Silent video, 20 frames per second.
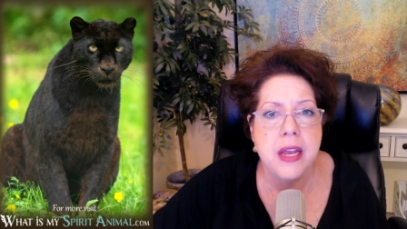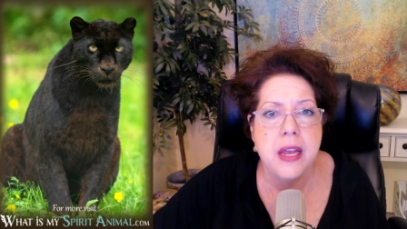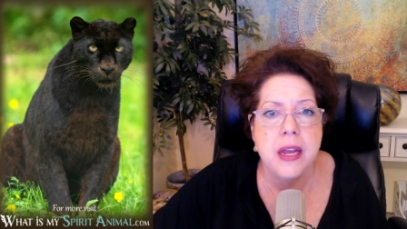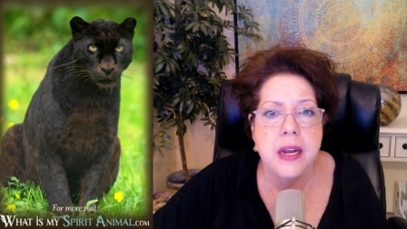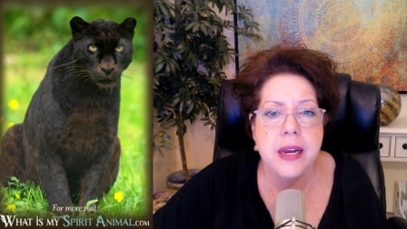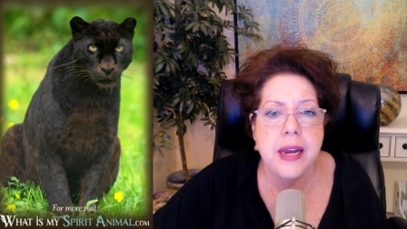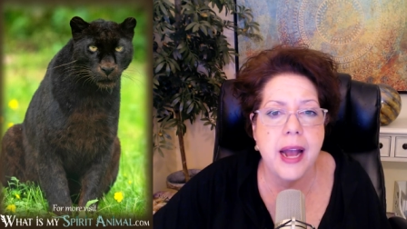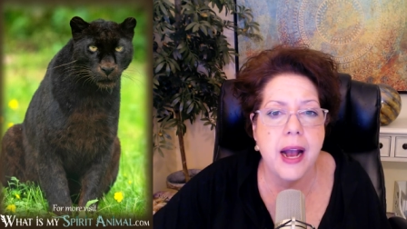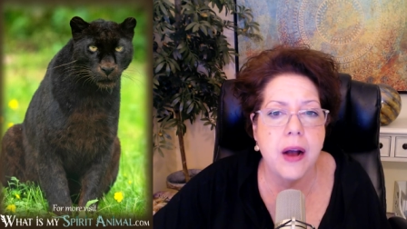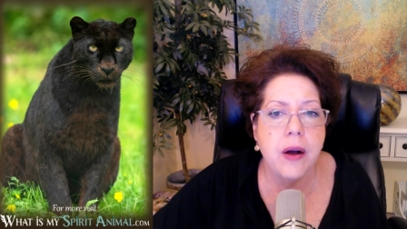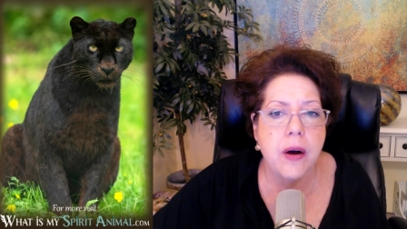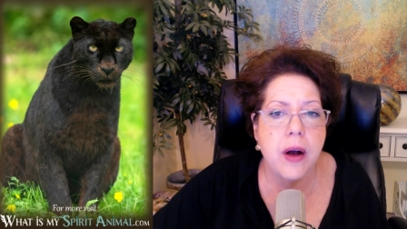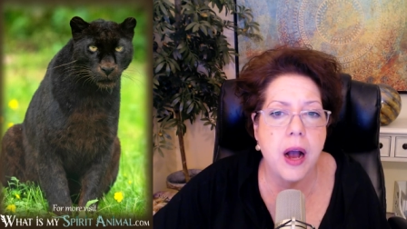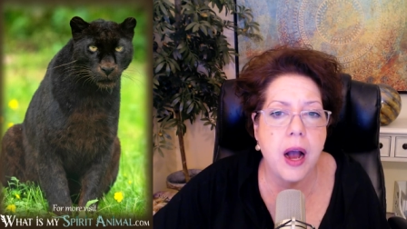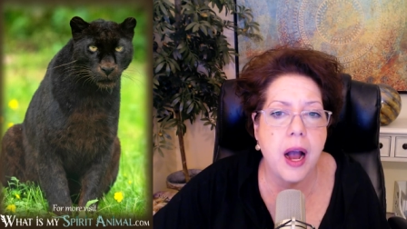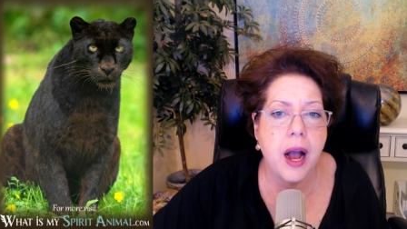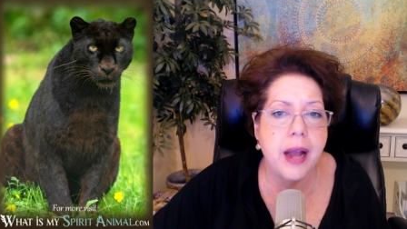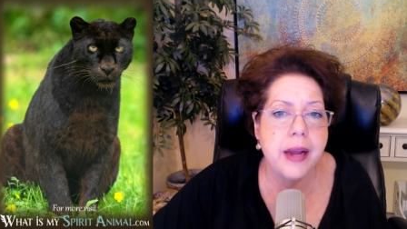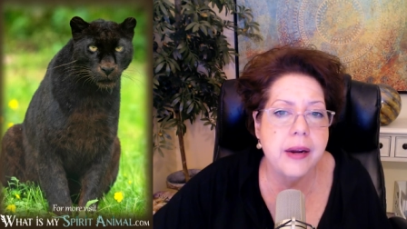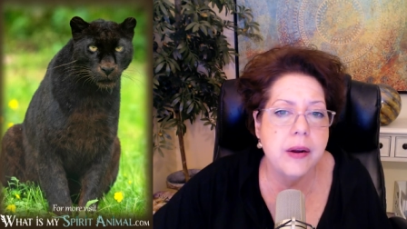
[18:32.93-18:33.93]
Now,
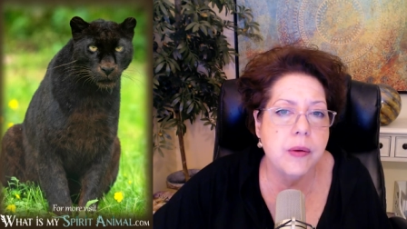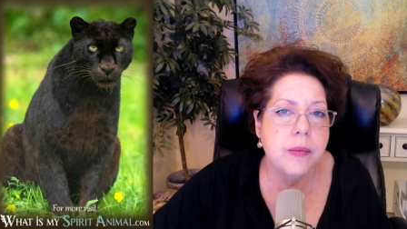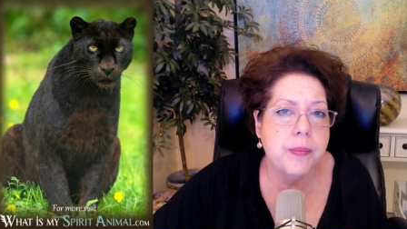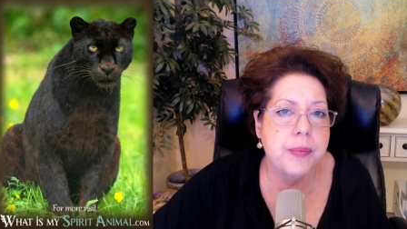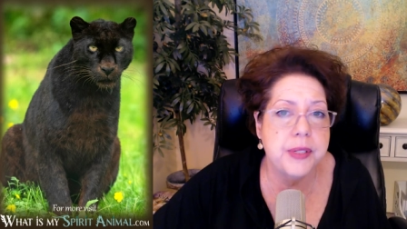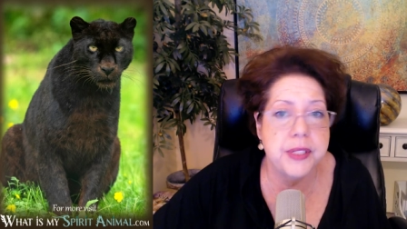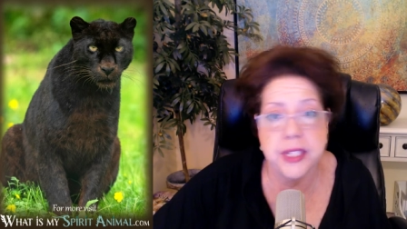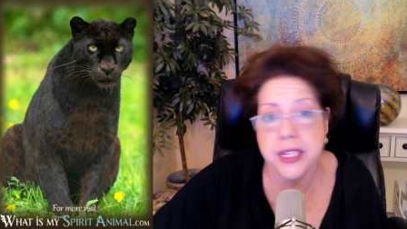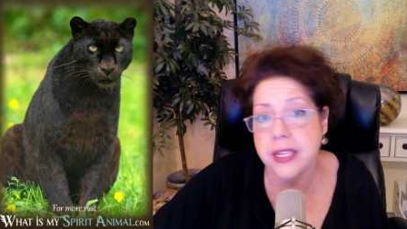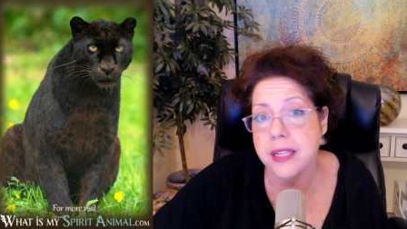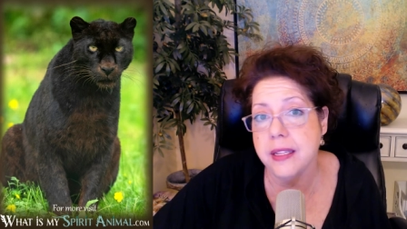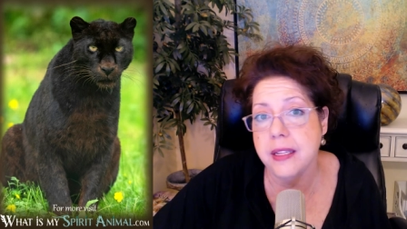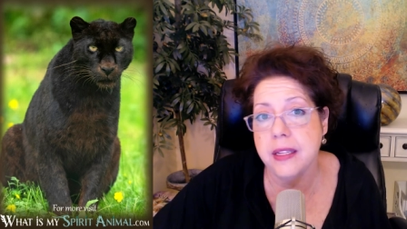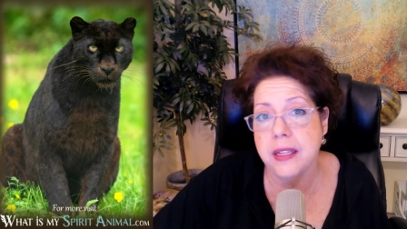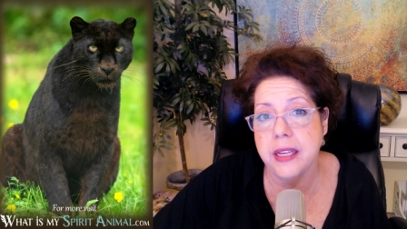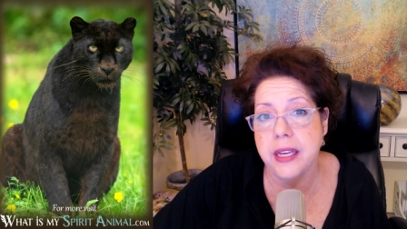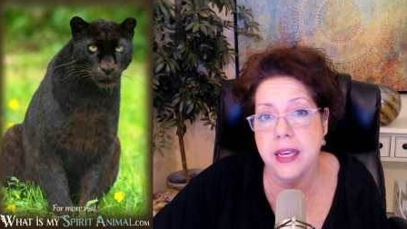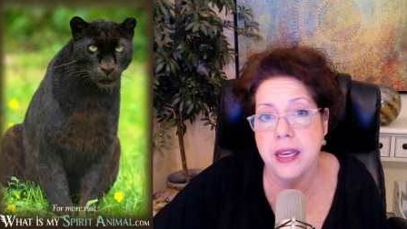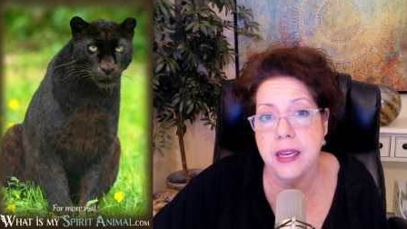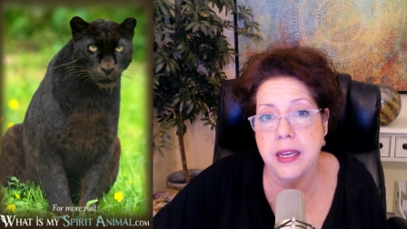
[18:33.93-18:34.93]
I don't
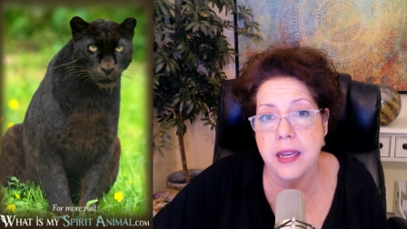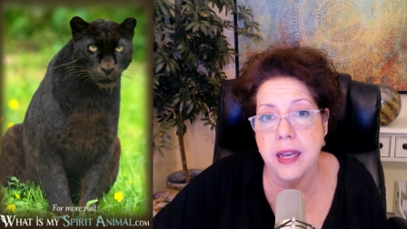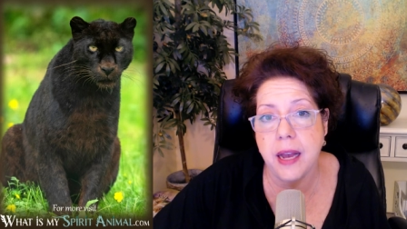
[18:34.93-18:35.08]
particularly,